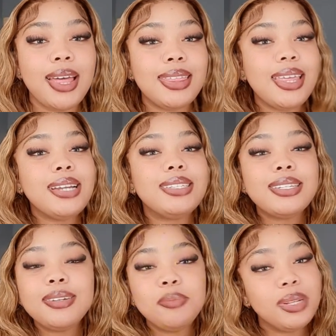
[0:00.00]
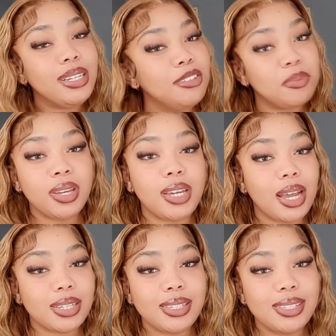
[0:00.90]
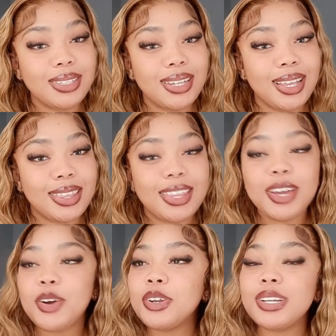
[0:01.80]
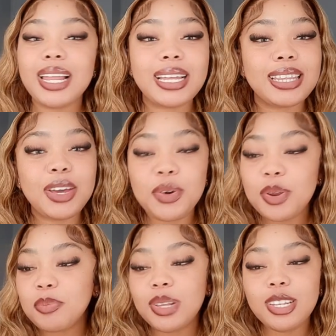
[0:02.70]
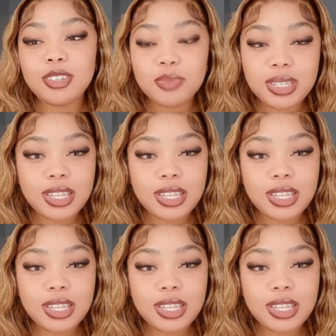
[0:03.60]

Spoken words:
They didn't believe me, guys. They couldn't believe me.